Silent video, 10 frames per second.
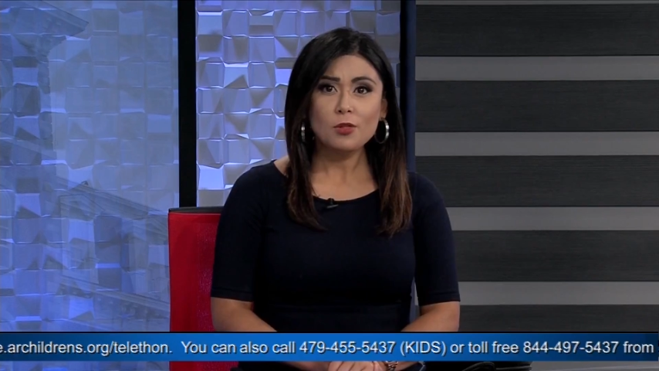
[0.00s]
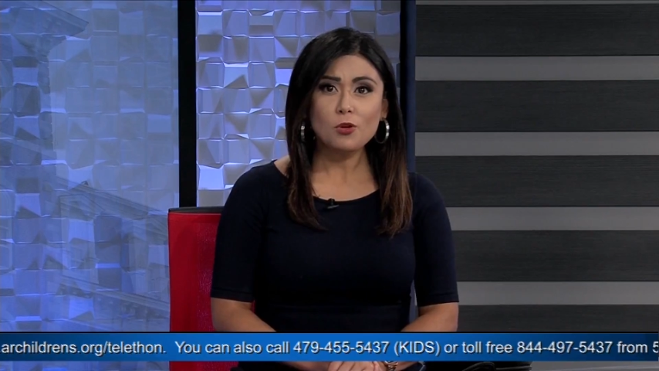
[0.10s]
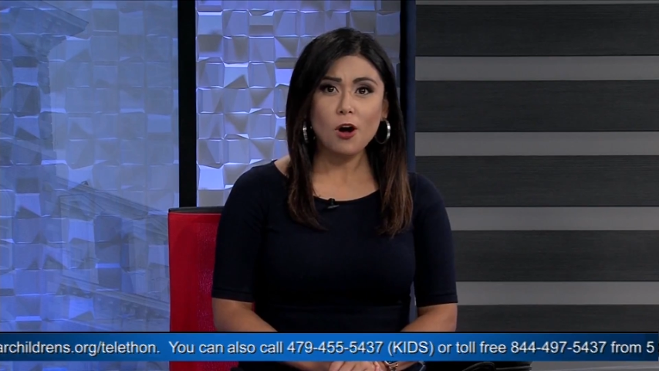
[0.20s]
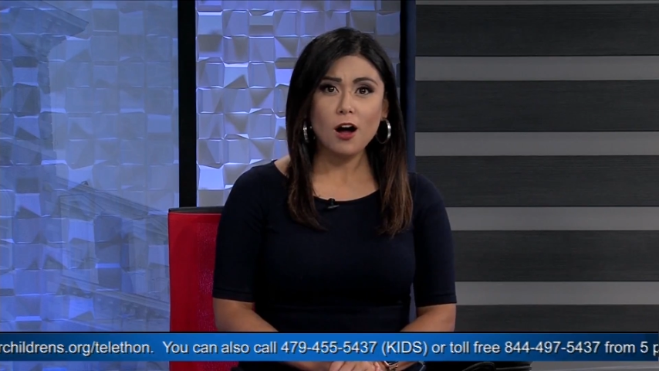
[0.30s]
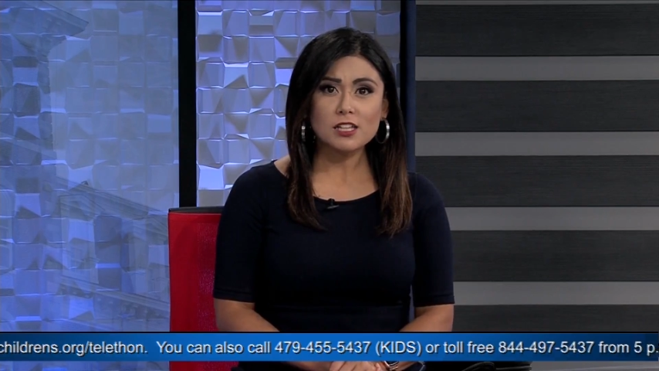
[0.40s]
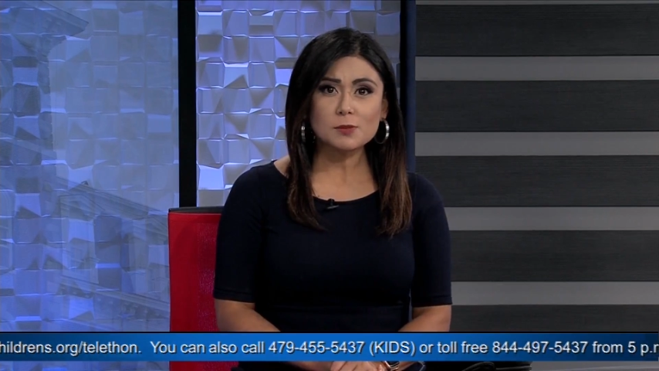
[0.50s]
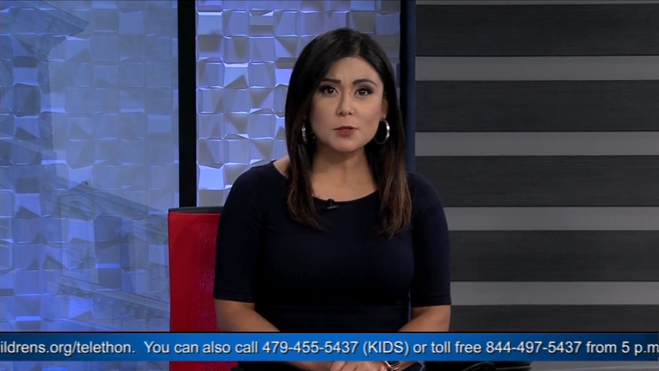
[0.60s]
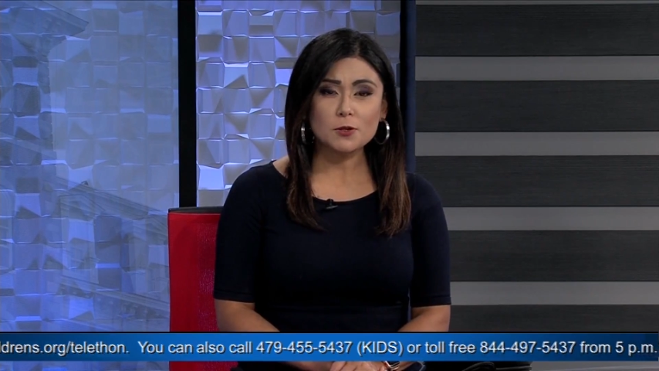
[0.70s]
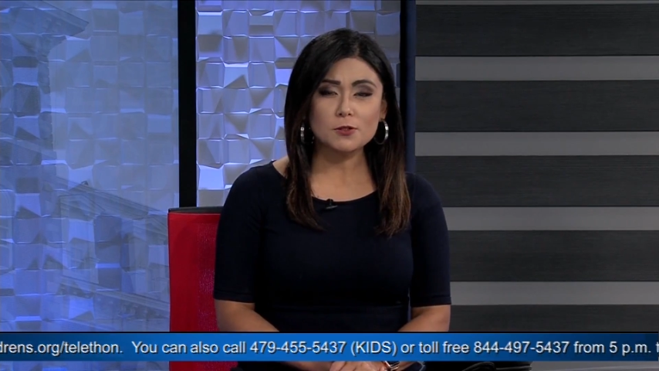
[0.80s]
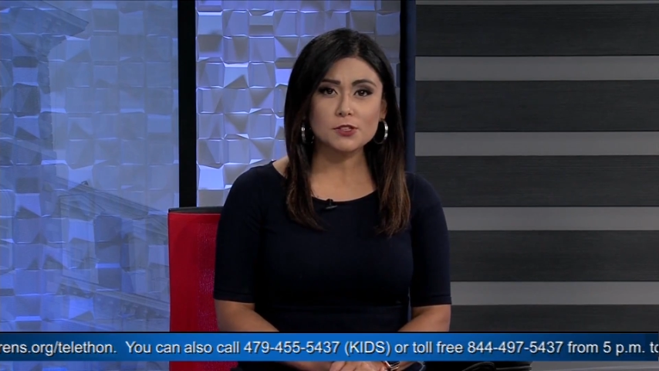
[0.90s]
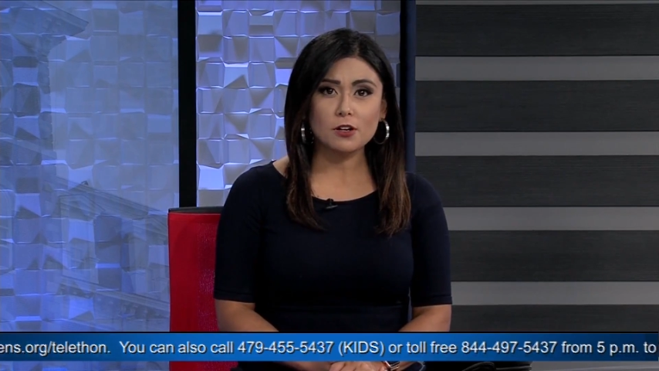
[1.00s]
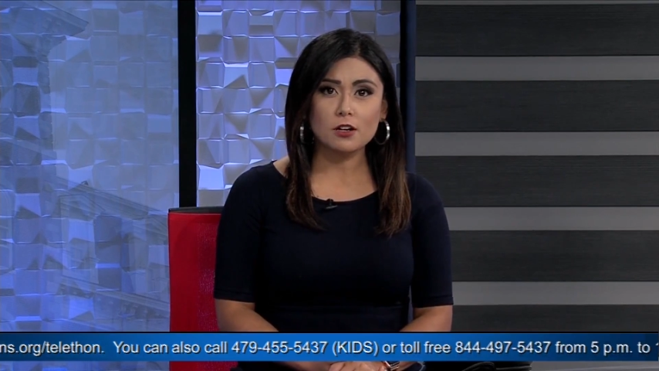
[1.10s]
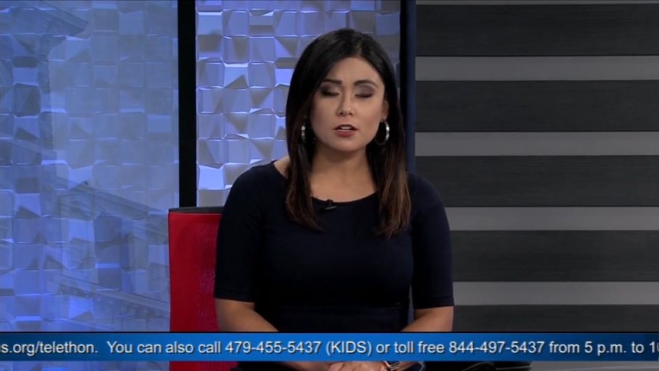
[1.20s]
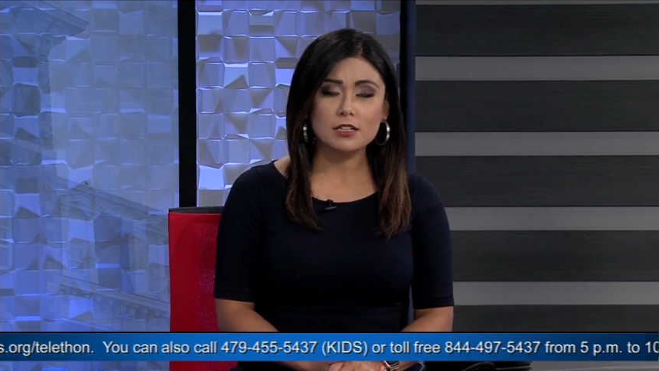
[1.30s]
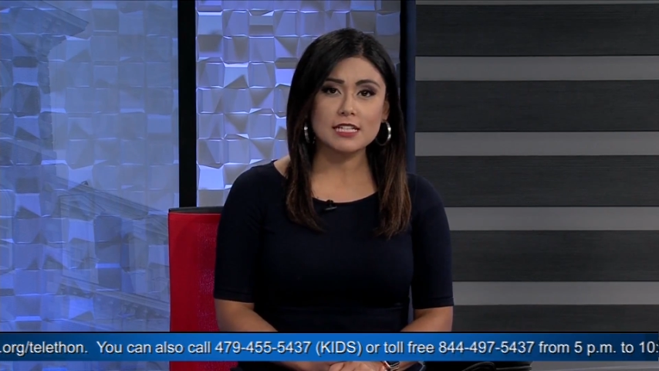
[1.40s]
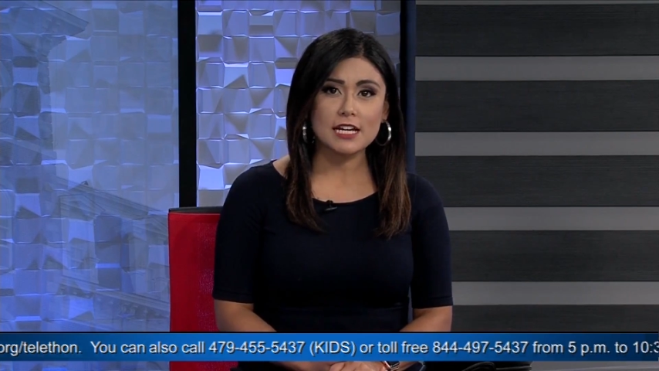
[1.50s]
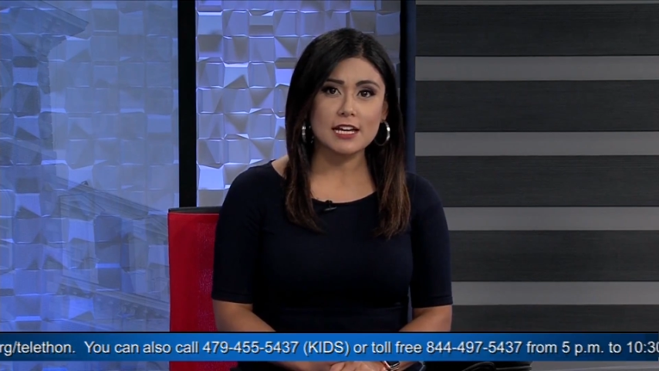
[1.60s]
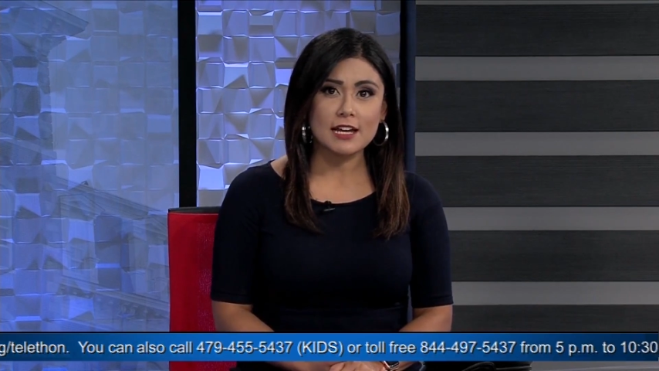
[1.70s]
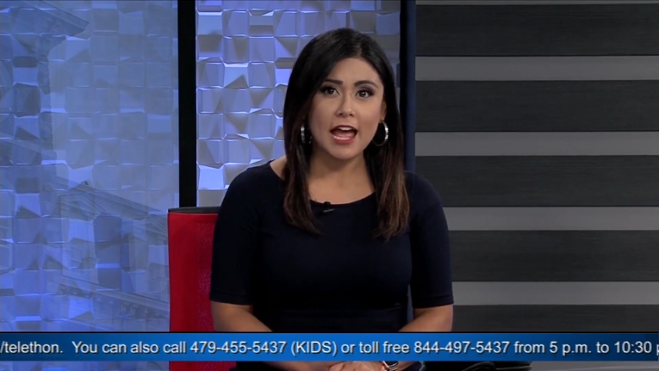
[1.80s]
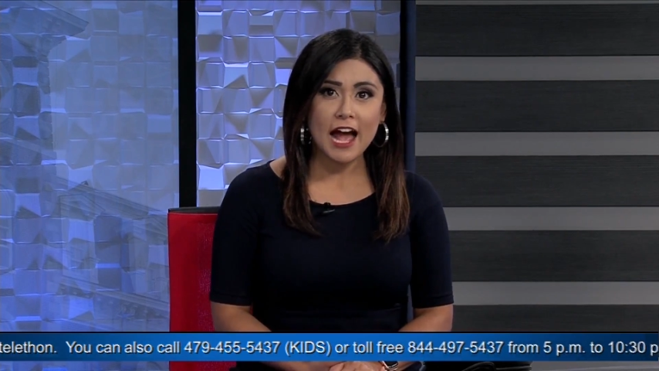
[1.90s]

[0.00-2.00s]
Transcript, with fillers: Local hospitals are taking